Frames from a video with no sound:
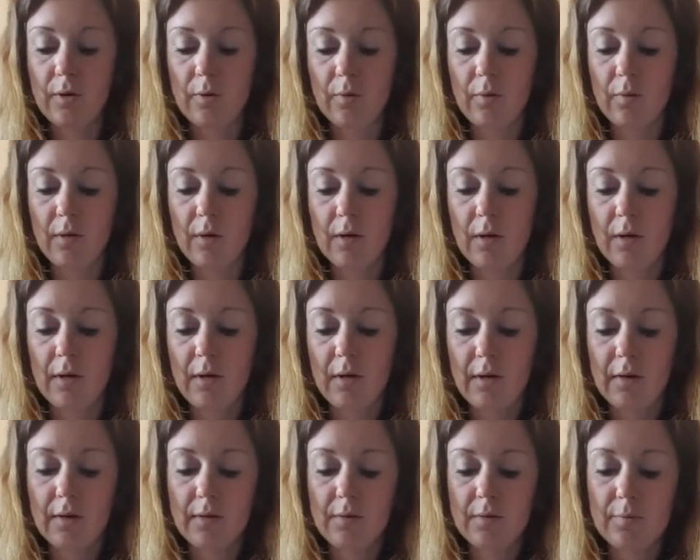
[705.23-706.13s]

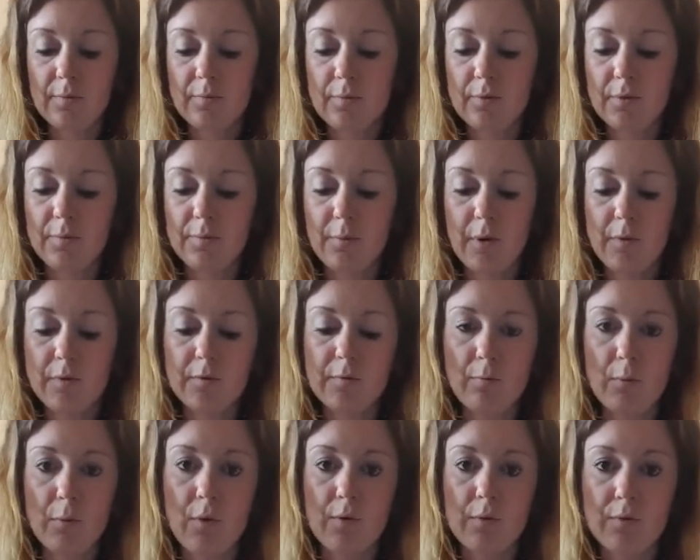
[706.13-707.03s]
I suppose
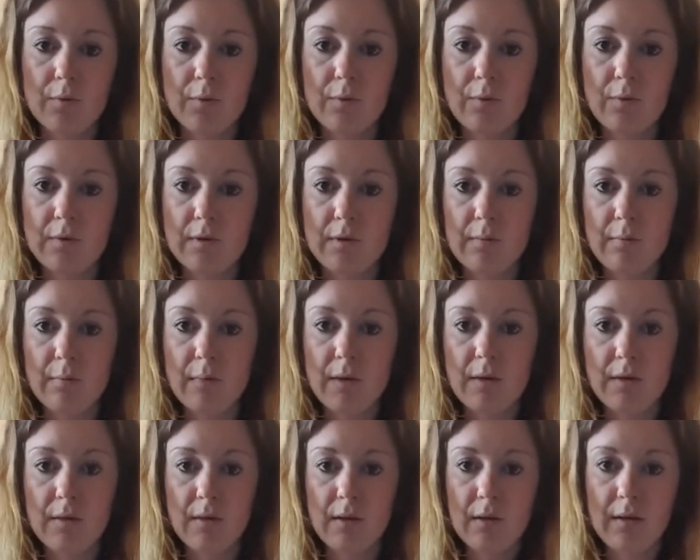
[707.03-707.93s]
more towards the
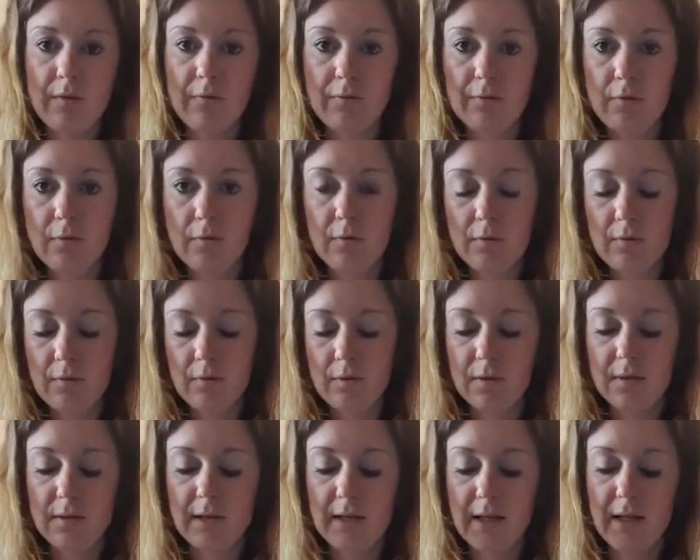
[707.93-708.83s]
middle-y front,
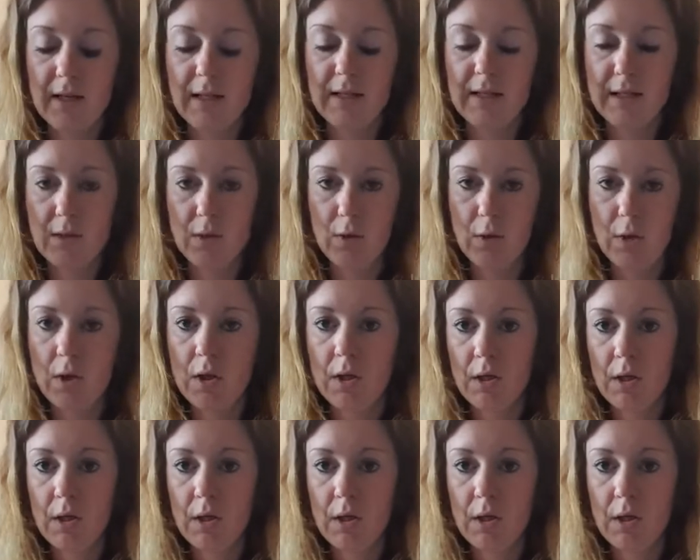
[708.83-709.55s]
because like his little